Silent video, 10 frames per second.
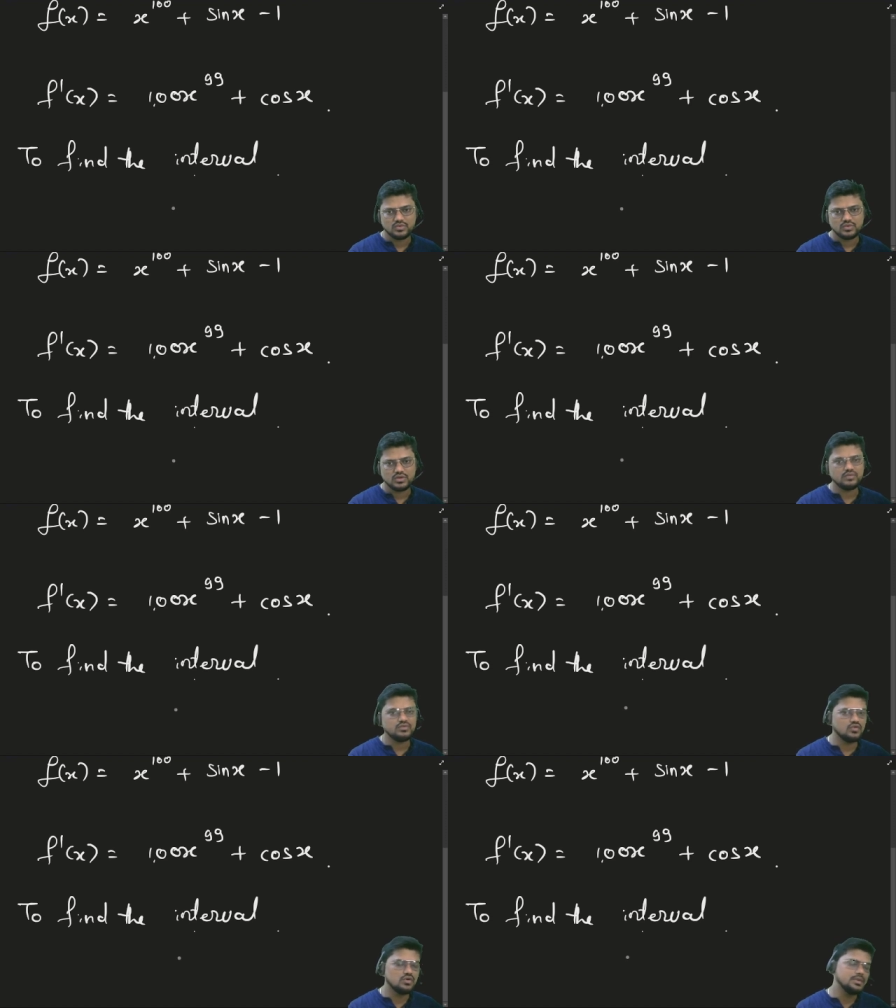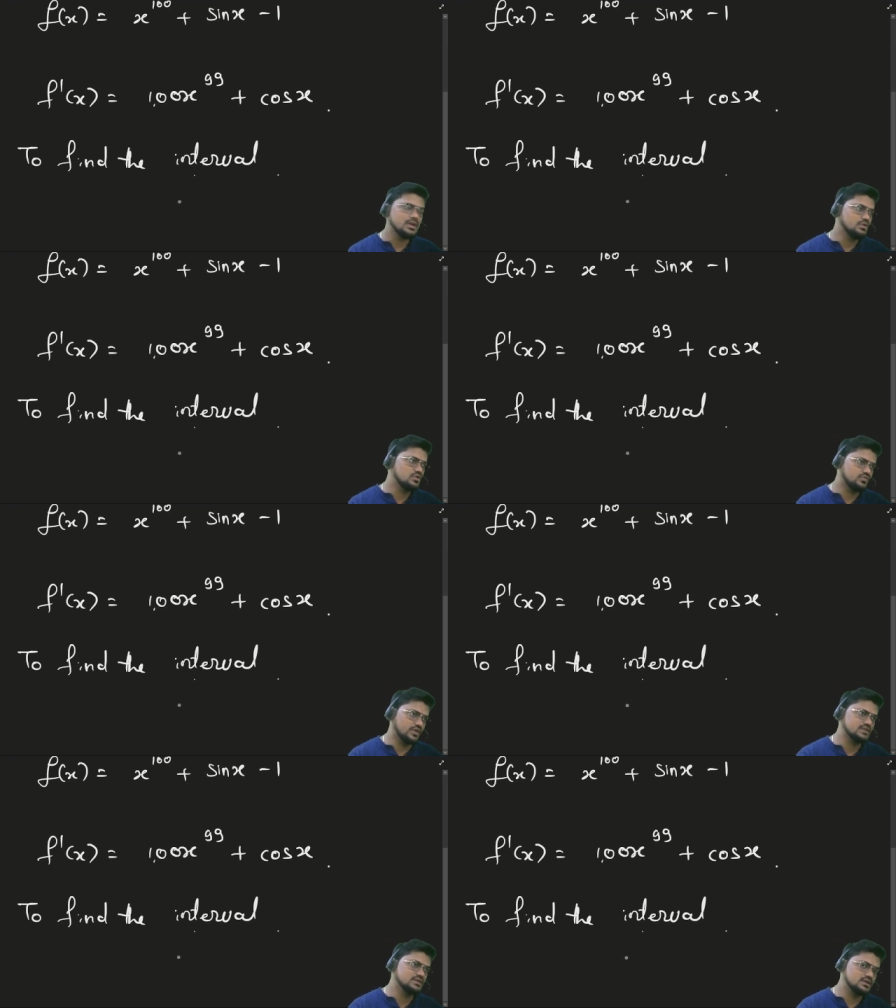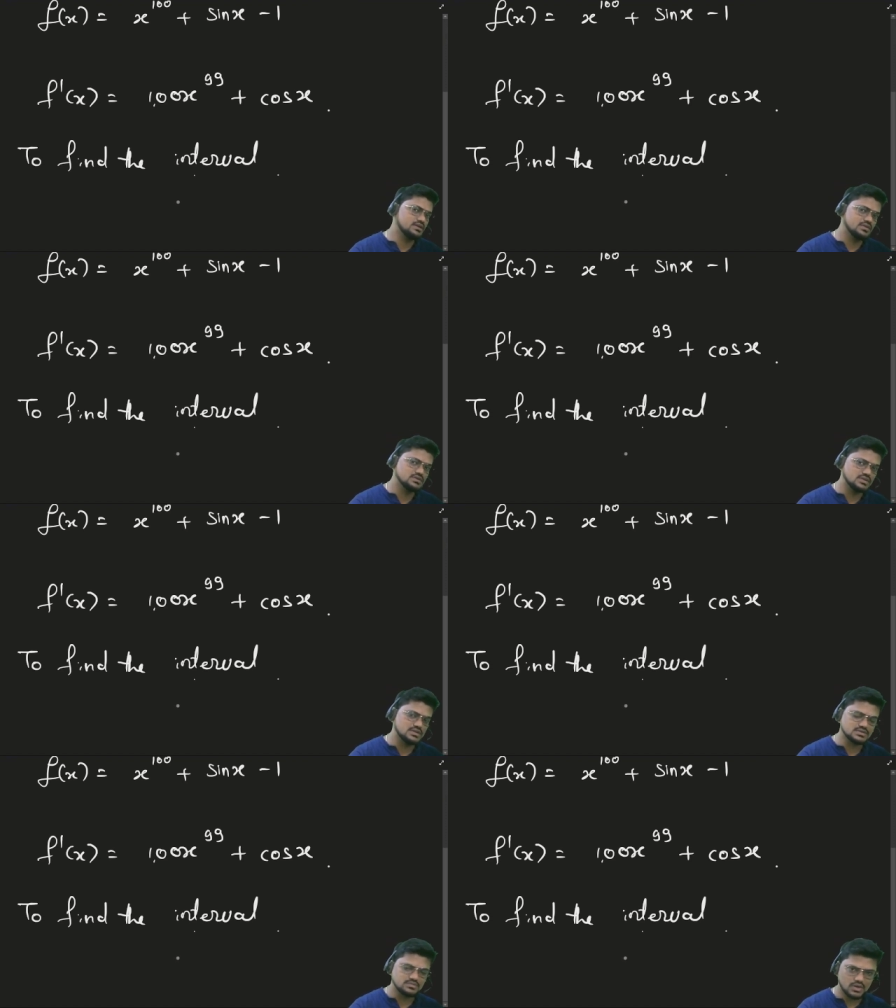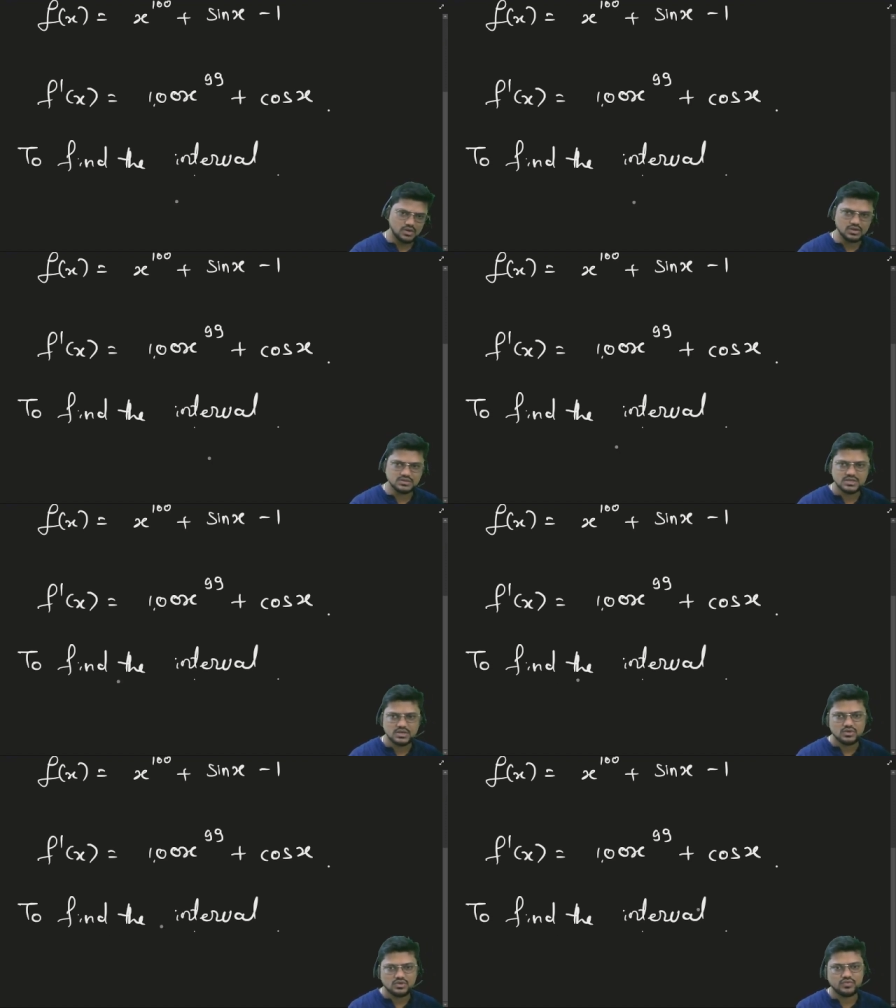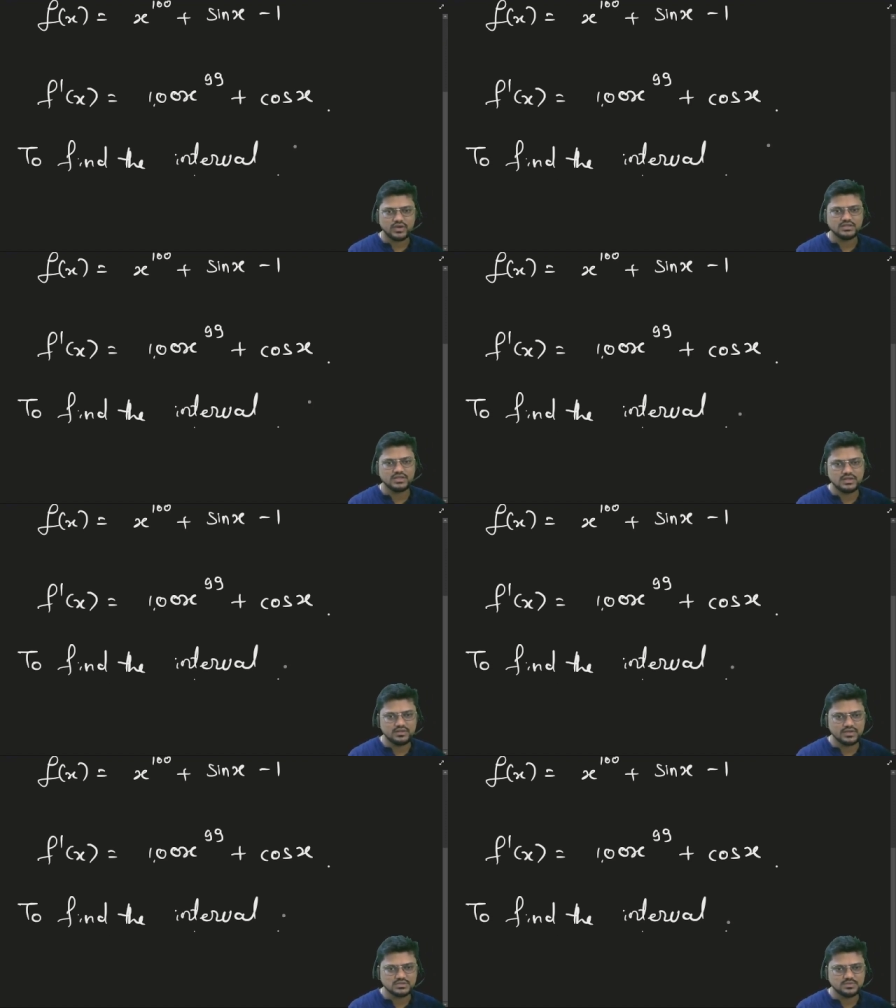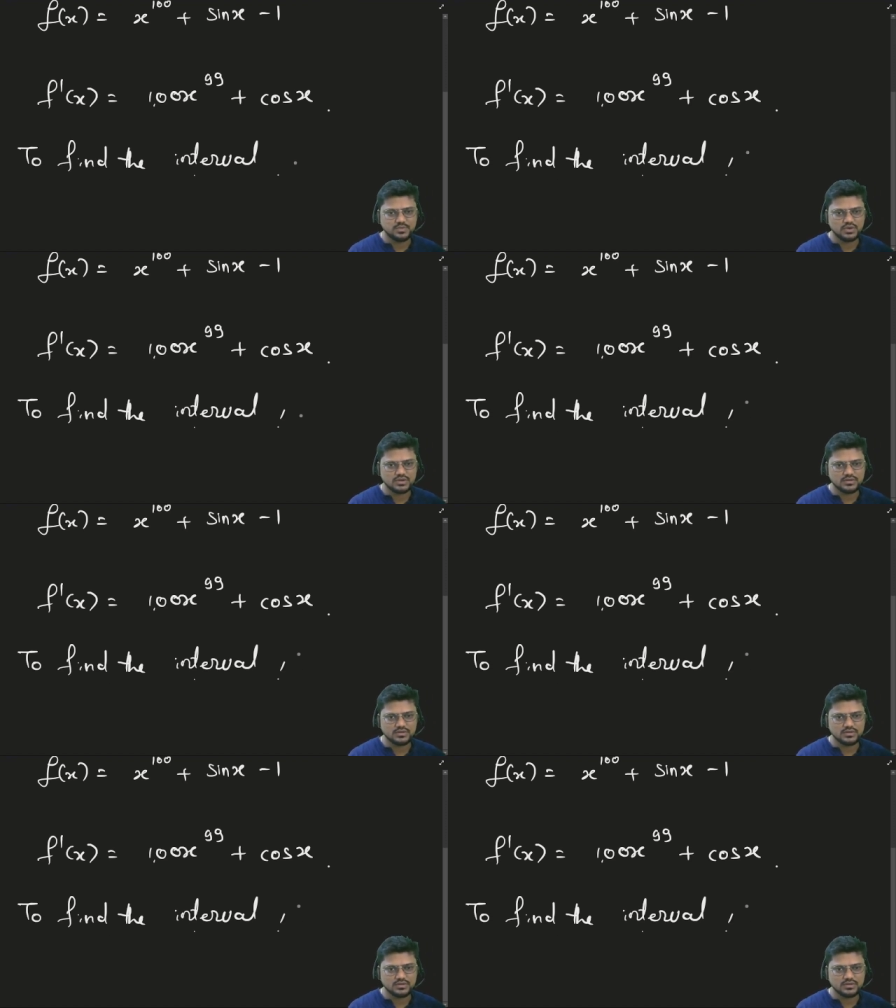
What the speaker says: now we won't be able to find the intervals in this because to find the intervals, put